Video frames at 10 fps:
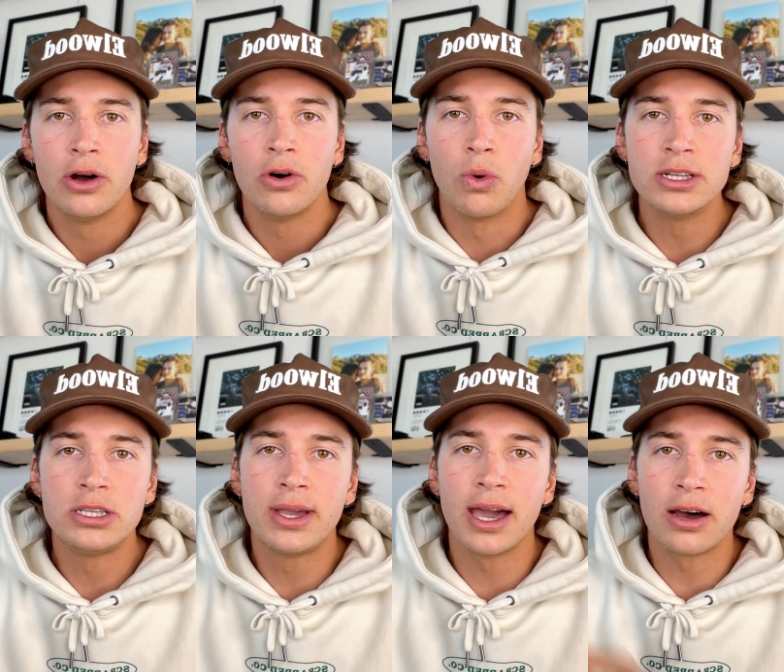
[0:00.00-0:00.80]
Once
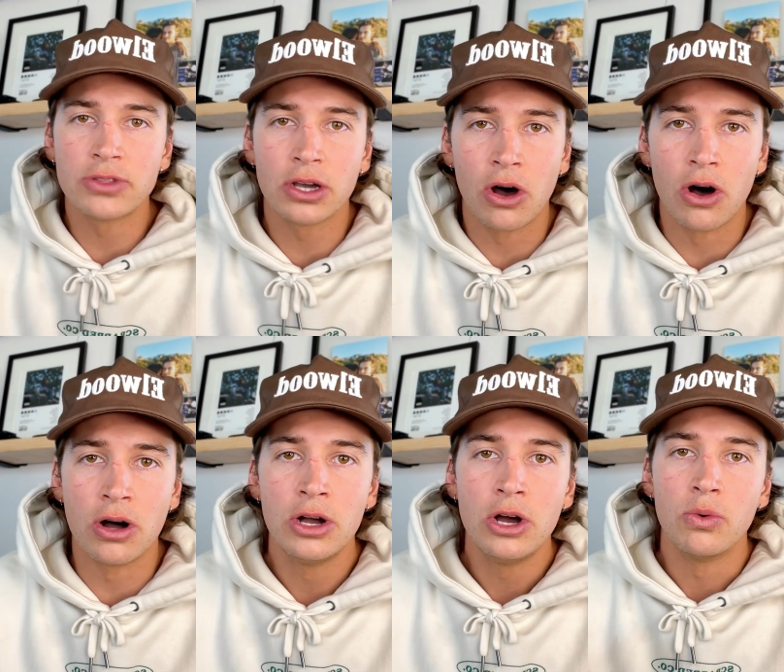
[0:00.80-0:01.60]
you get off the
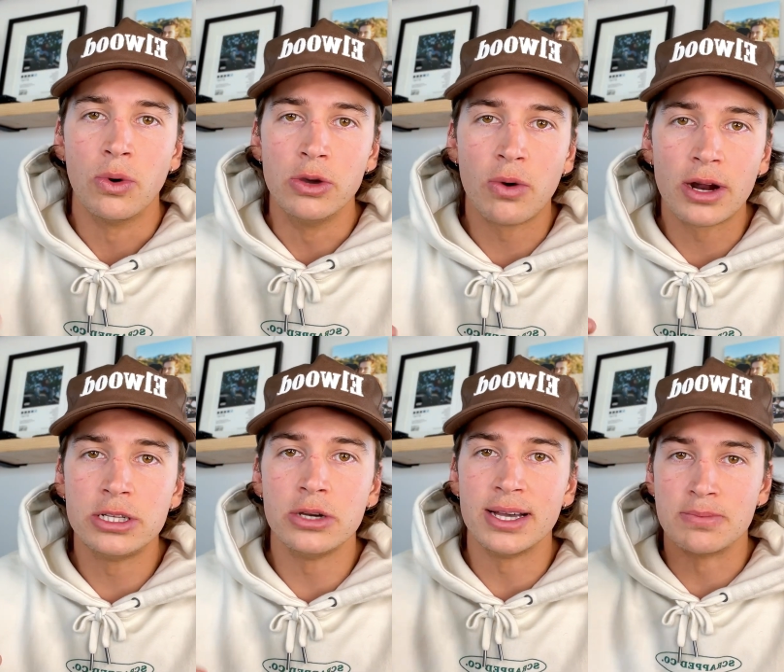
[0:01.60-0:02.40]
call, what you want to
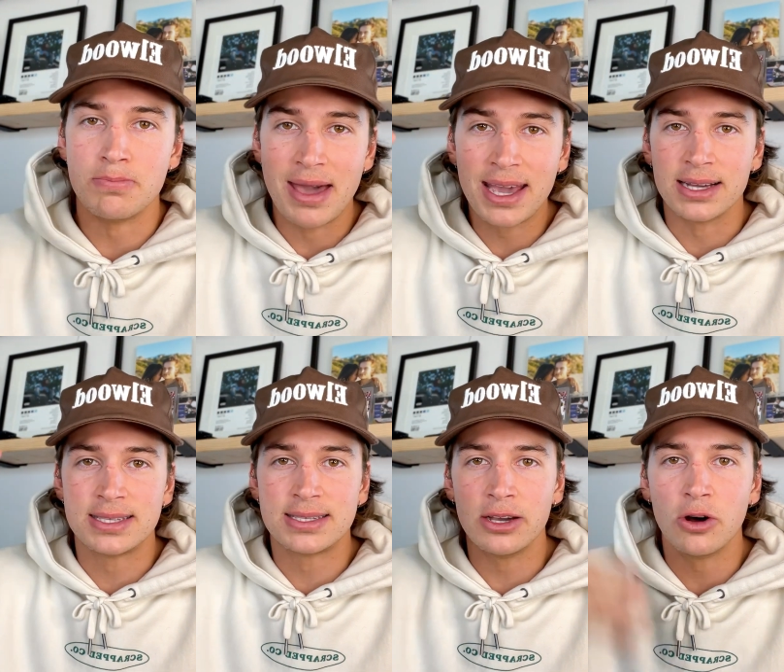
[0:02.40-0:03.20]
do is make a
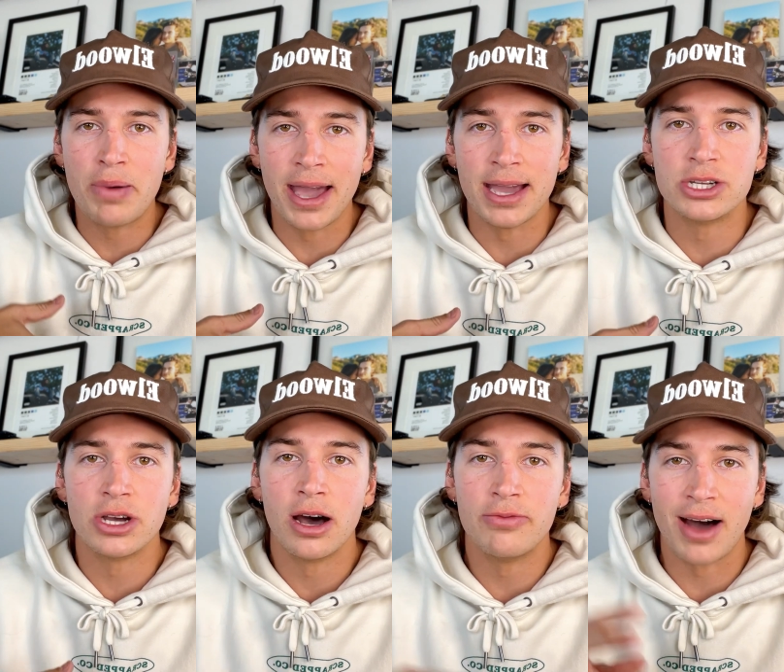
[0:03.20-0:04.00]
single page
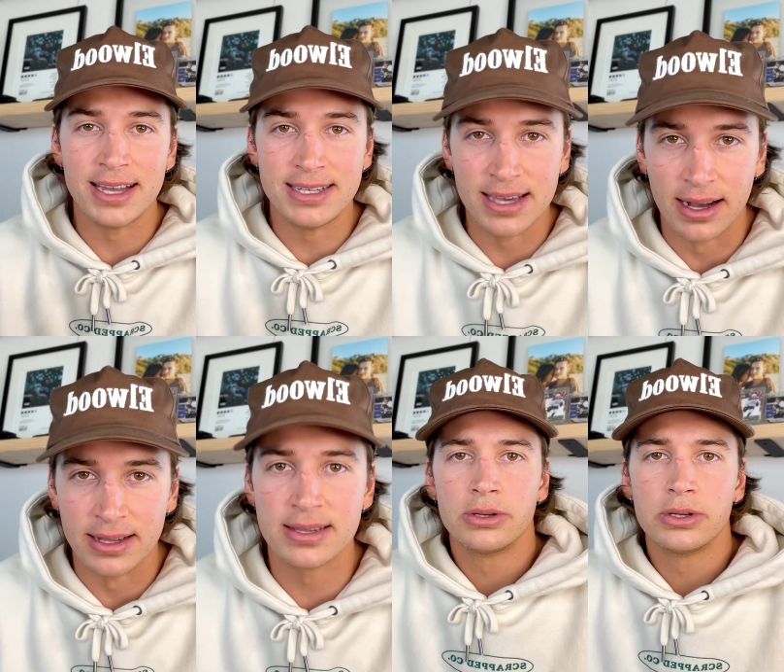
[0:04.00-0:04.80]
of
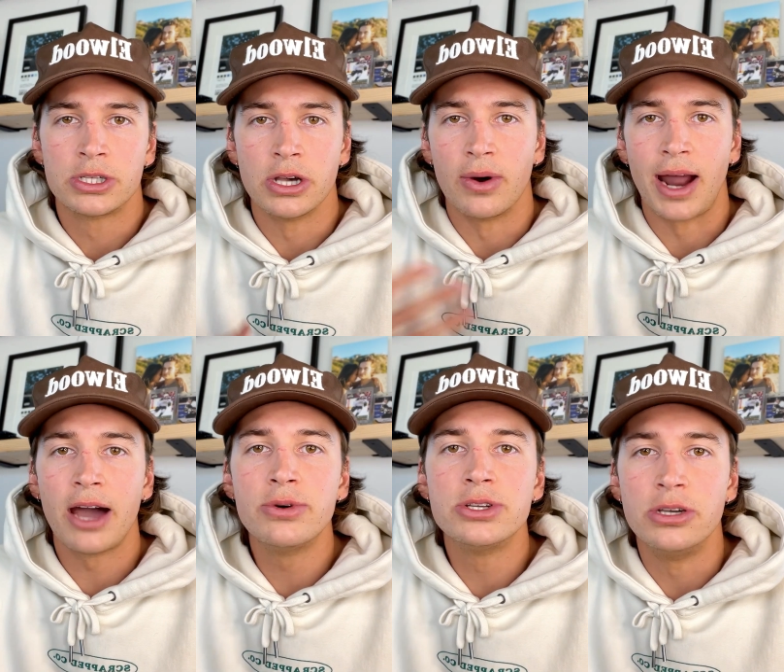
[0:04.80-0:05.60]
ideas. So when
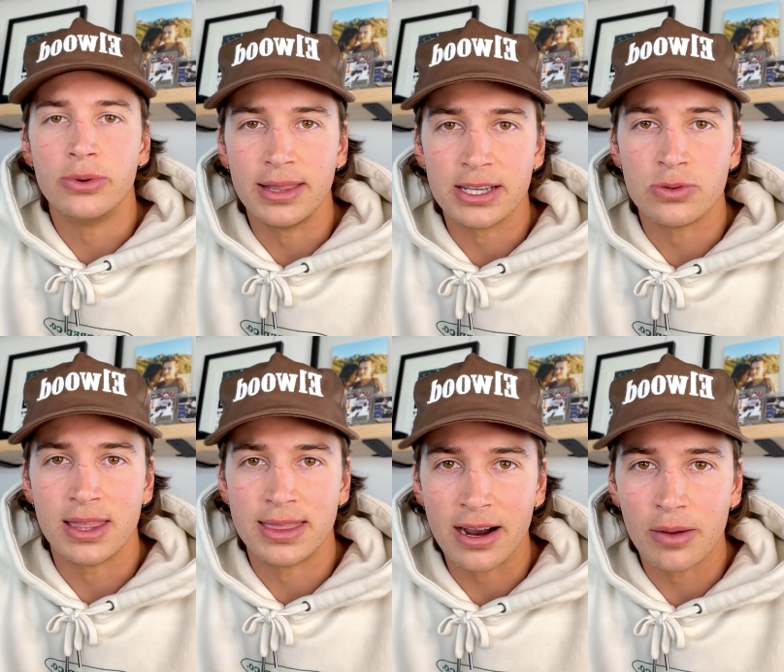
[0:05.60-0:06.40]
I was doing this
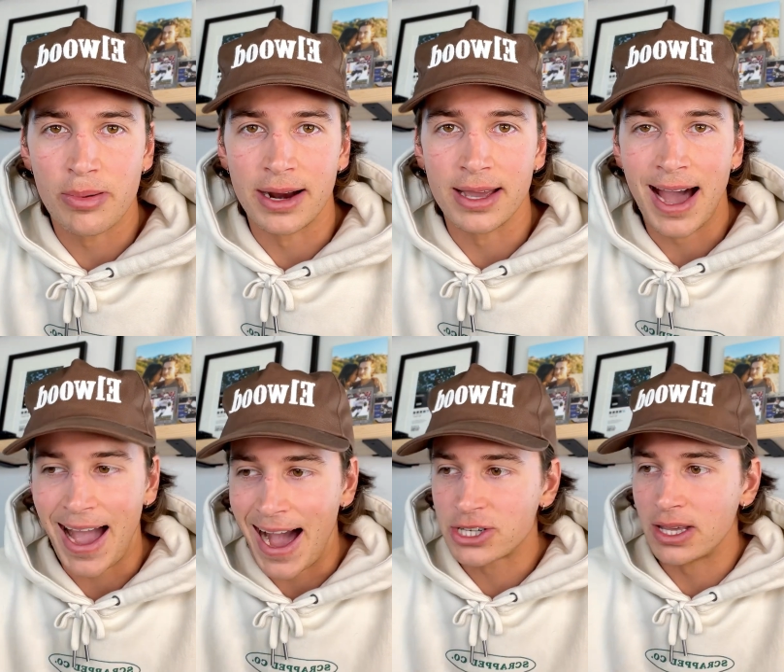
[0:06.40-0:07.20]
with Therabody, I
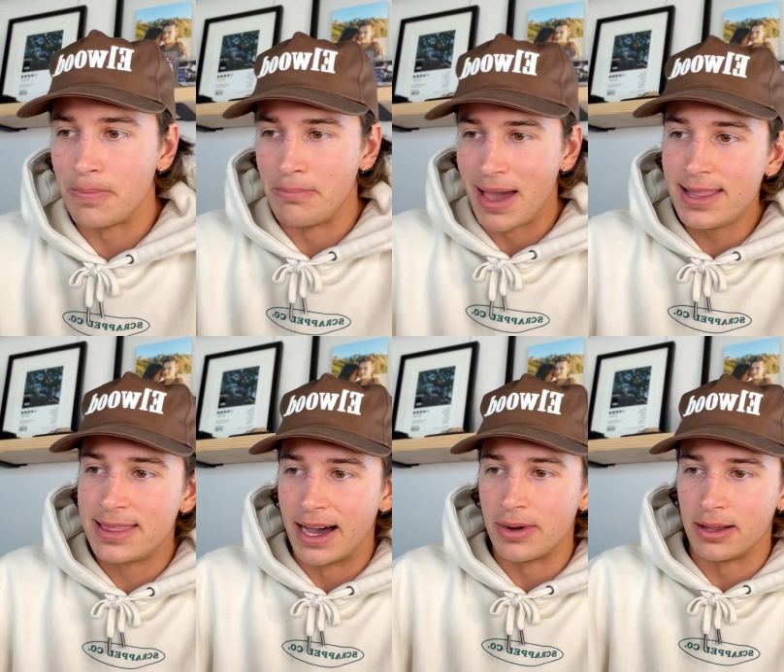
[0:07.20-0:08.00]
actually made
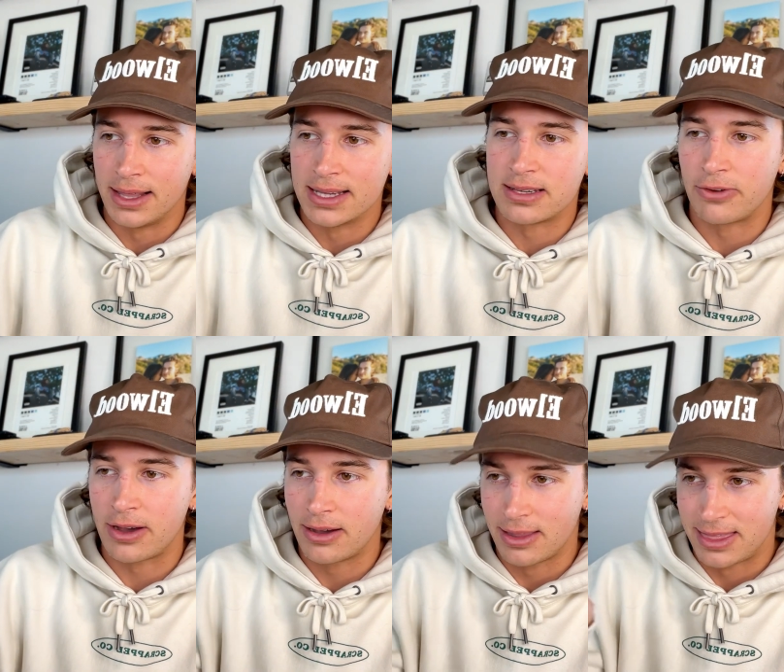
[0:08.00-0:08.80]
them a list of
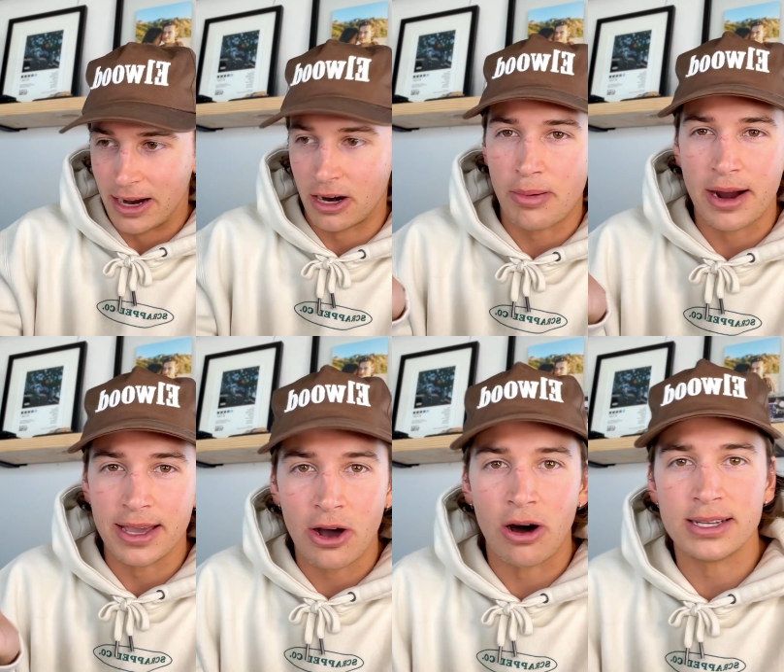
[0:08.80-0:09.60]

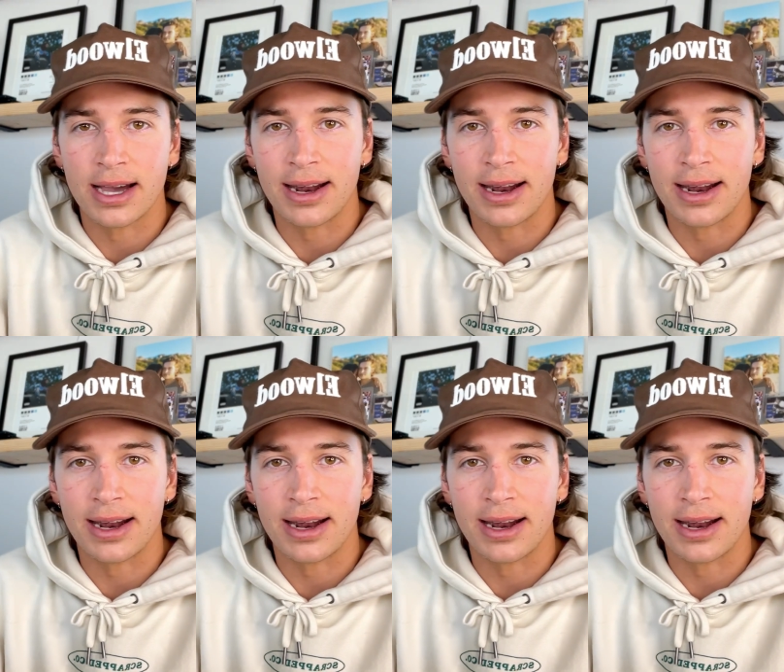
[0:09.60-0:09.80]
Therabody content